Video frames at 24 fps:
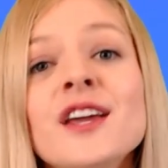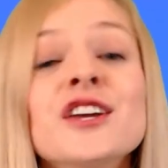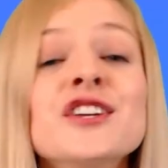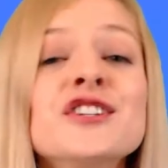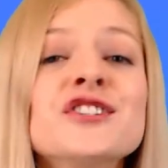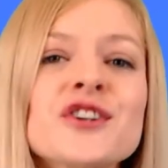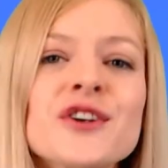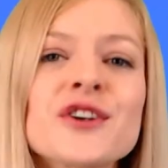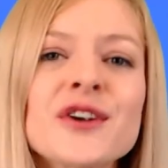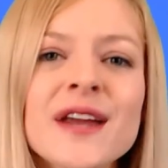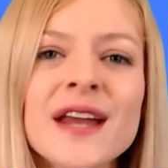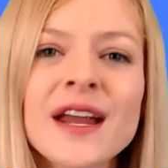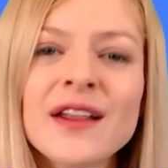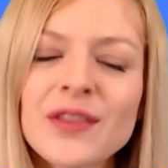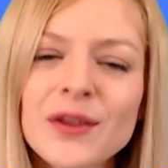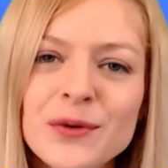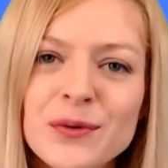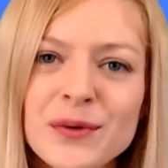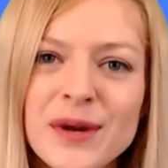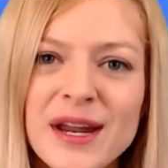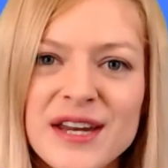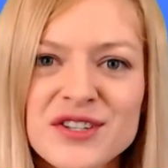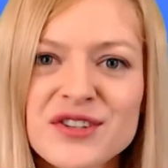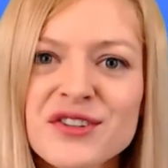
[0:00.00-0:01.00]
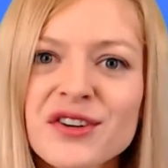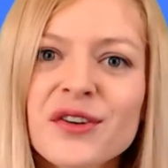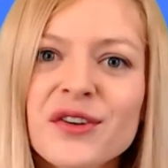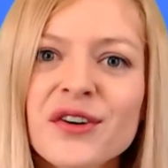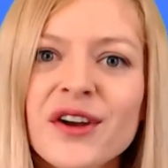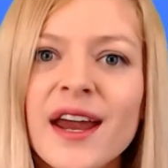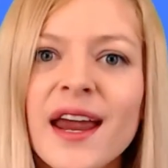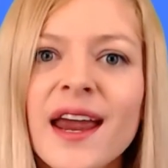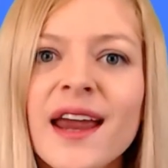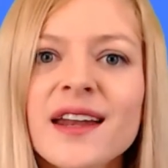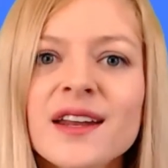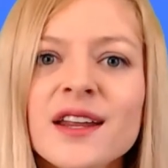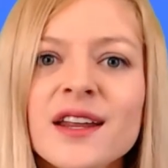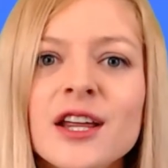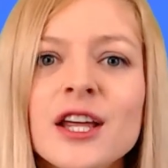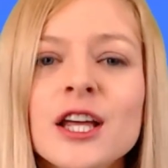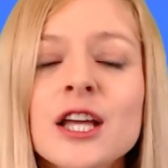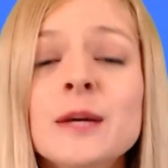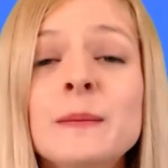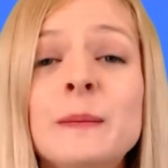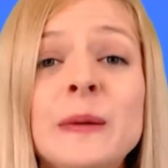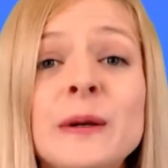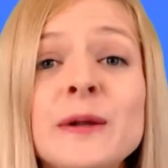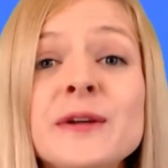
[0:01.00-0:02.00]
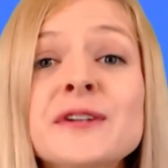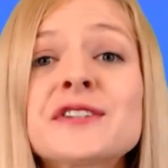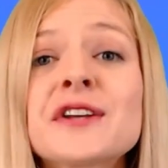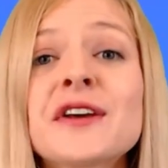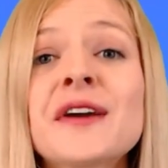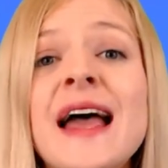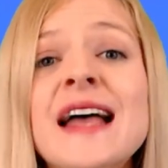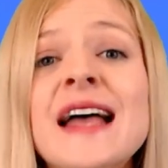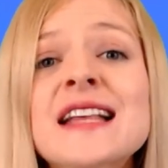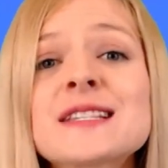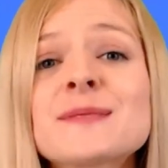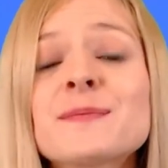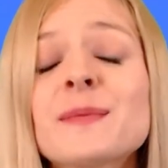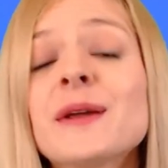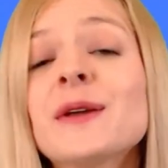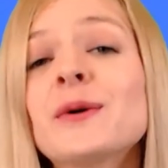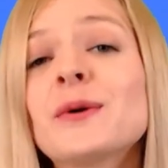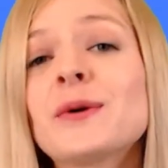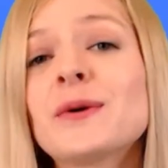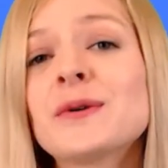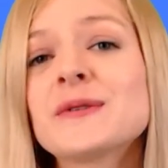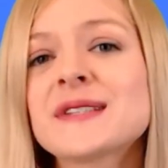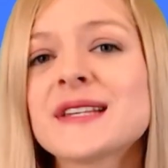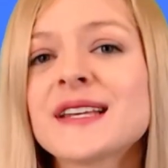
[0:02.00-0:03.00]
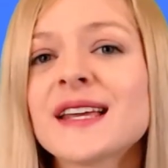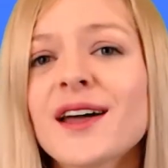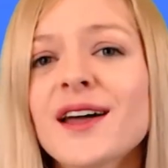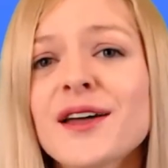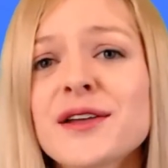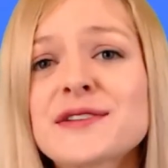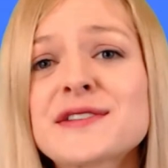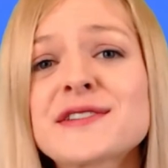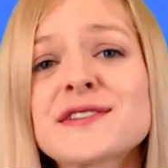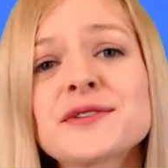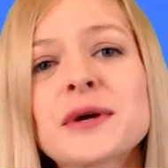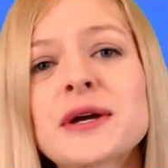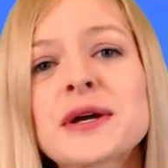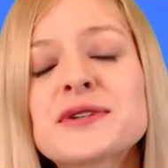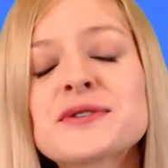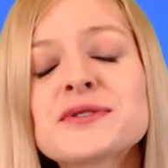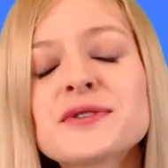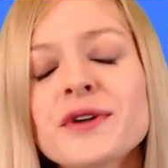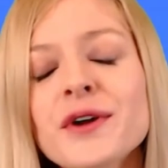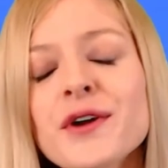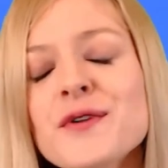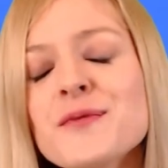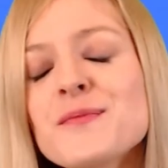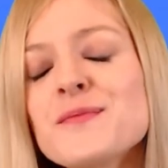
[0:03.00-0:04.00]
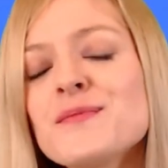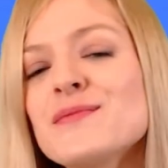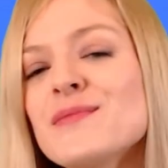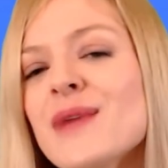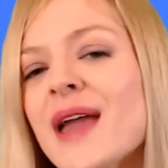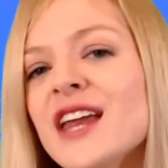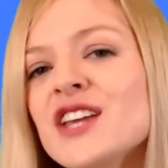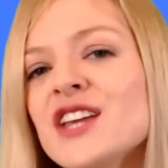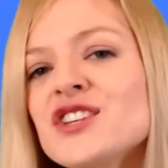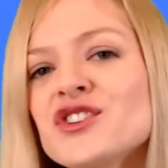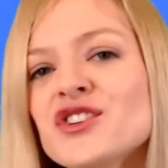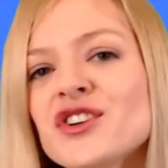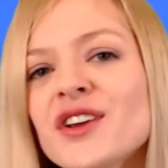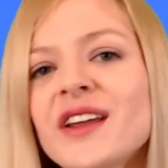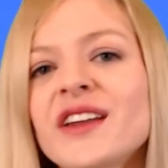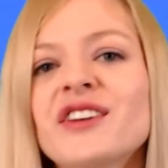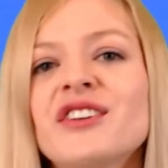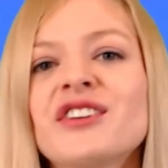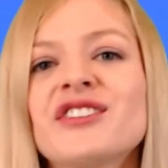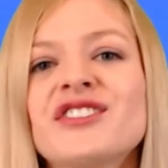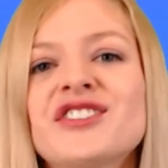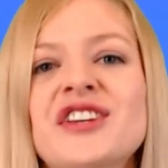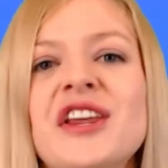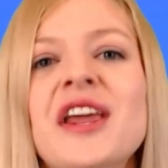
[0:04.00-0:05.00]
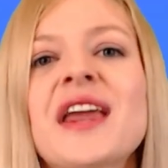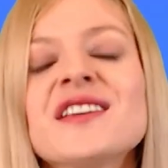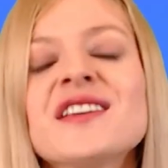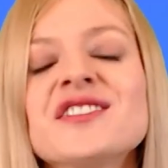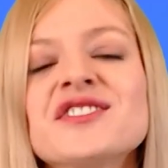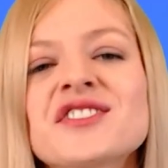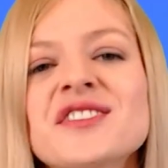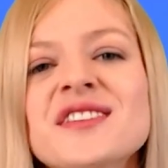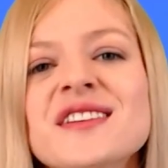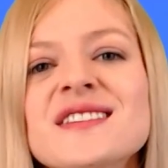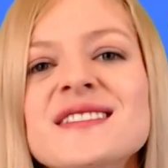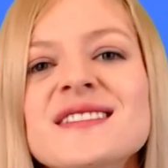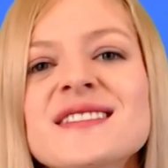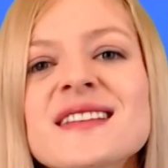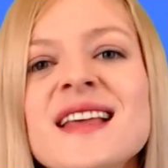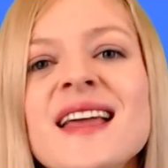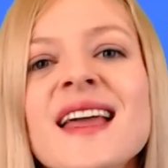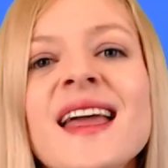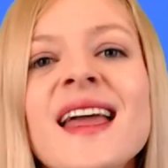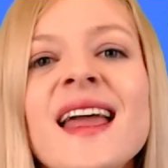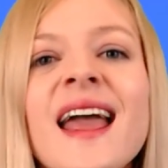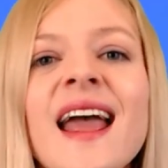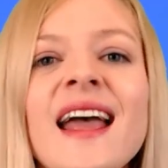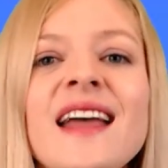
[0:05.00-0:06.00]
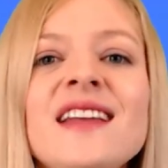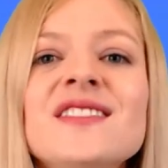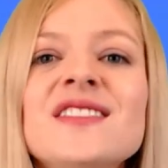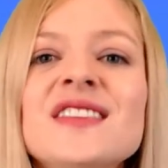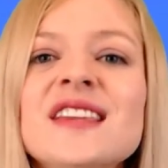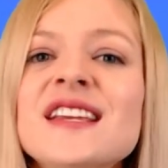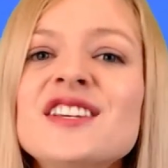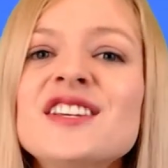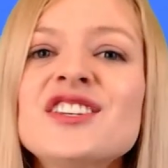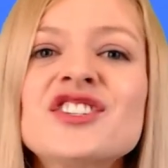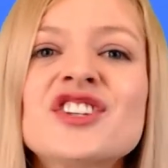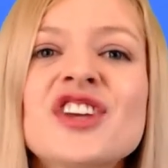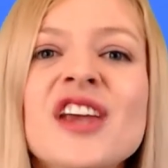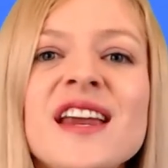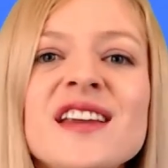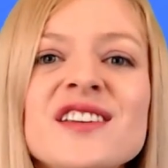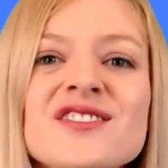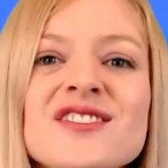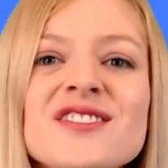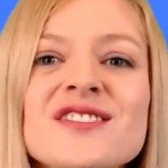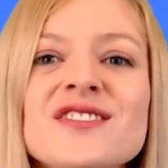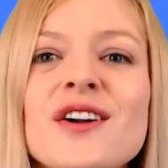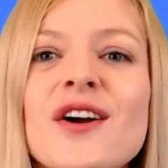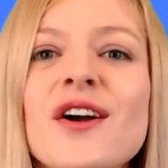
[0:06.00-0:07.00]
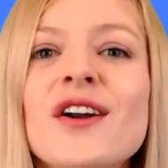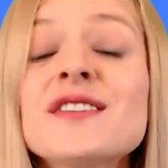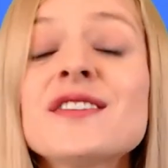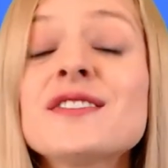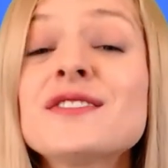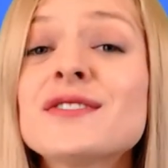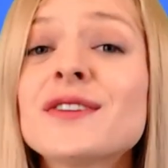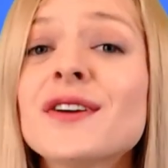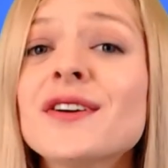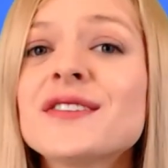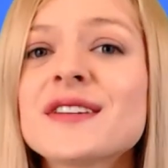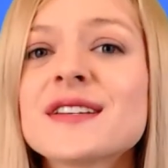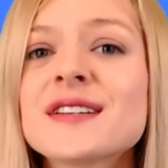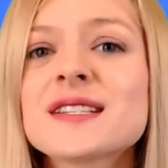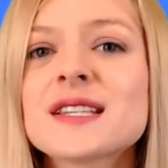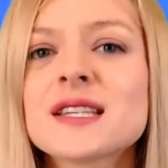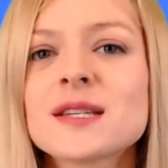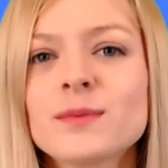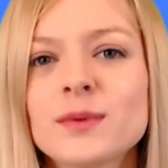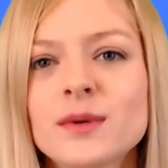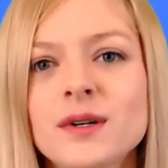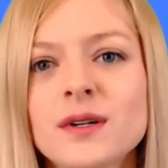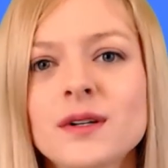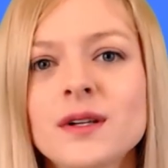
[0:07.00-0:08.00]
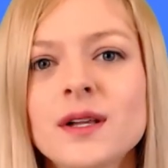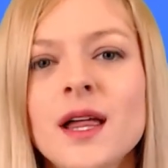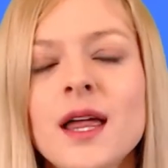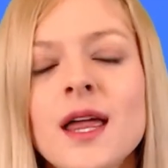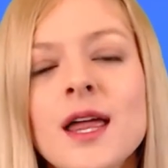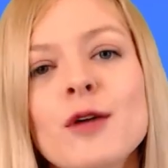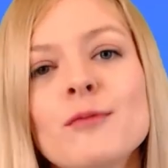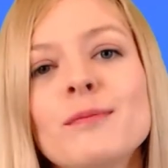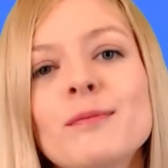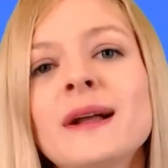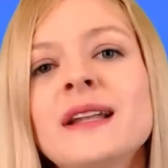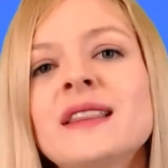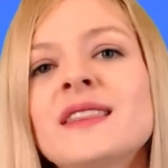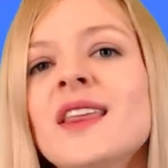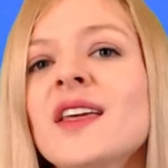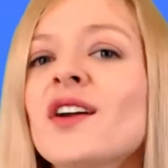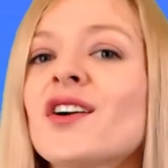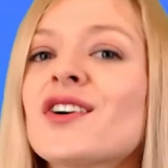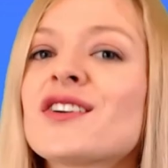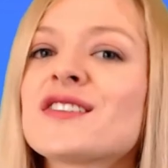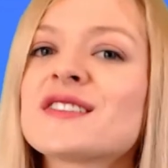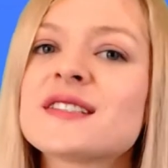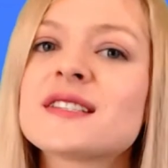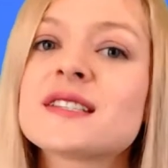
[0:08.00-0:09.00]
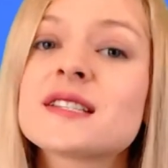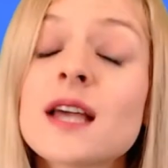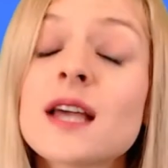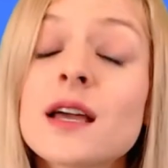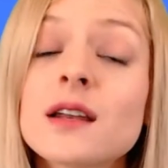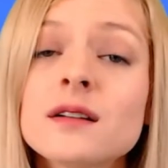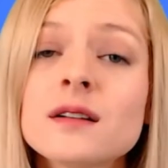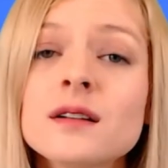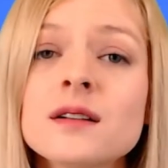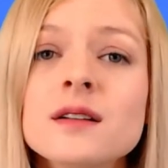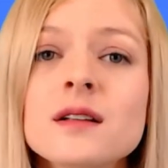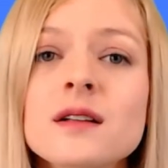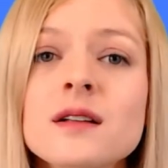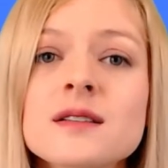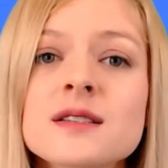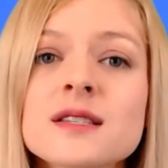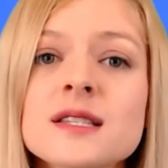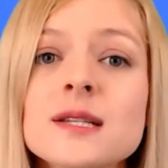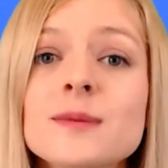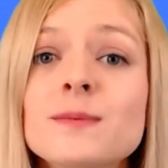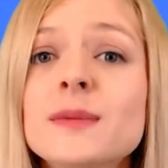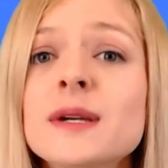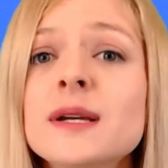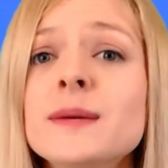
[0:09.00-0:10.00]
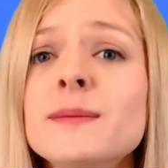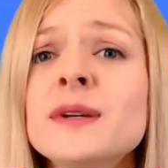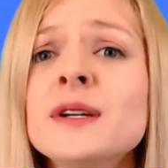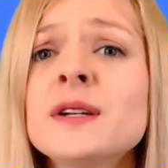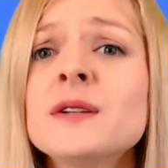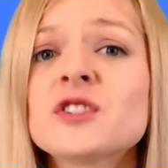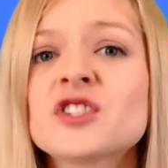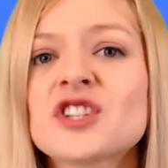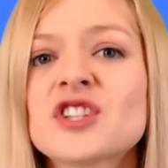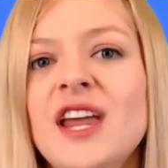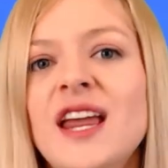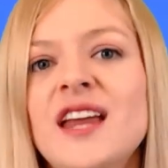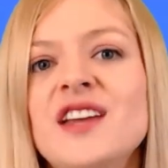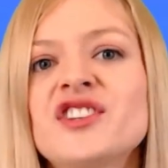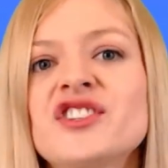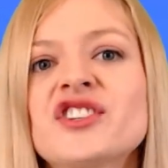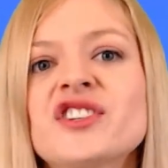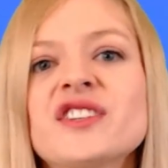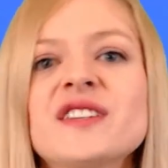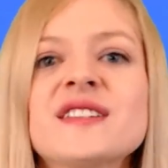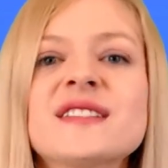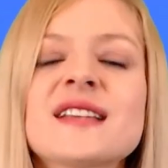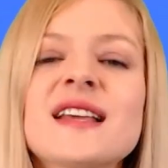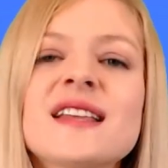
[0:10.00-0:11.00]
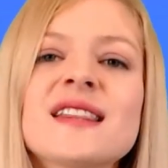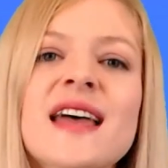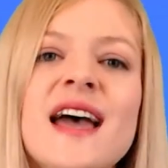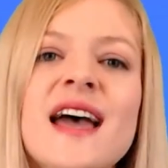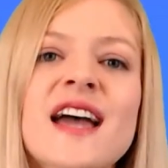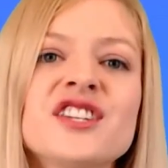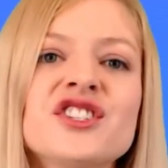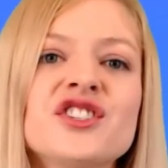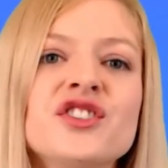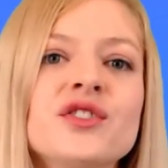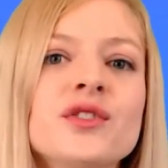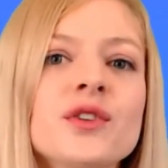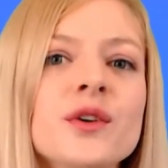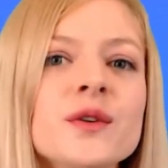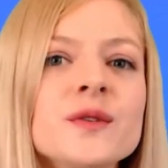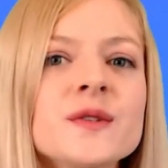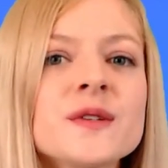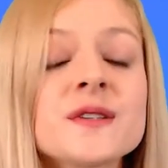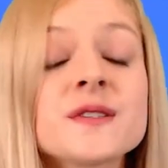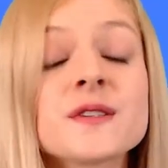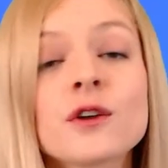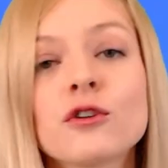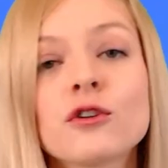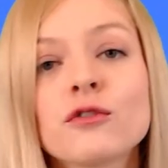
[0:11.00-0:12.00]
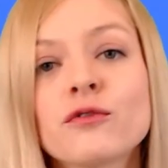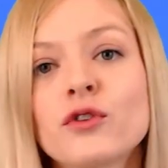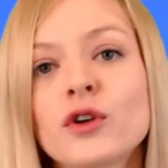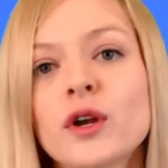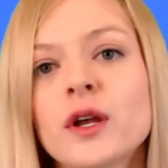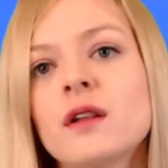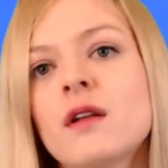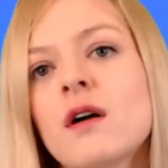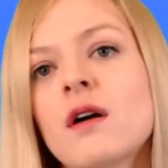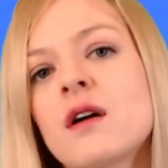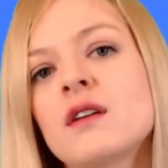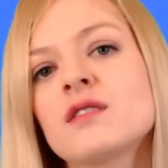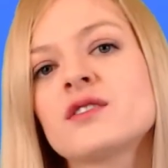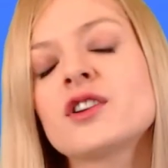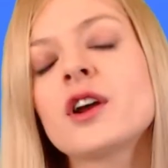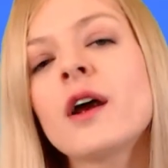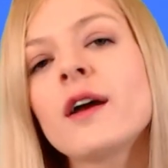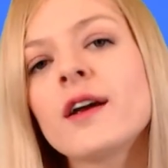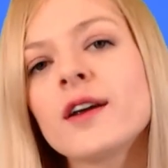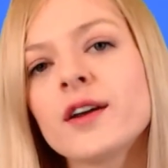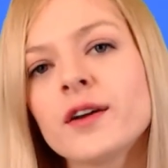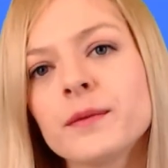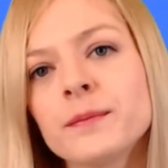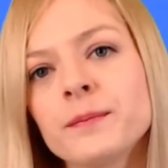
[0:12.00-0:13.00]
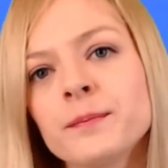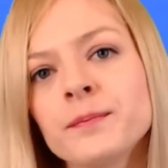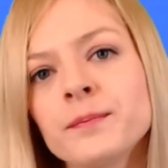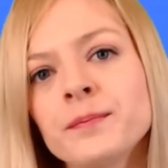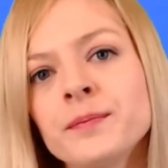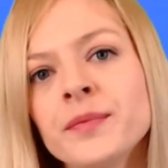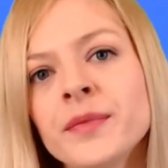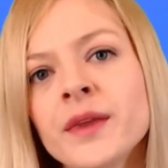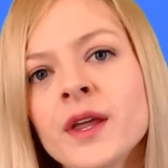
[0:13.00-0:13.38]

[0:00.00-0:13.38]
During the retrograde, Pluto has been causing us to undergo major inner changes, and these changes aren't noticeable, but they are subtle, subliminal changes that you notice over a long term.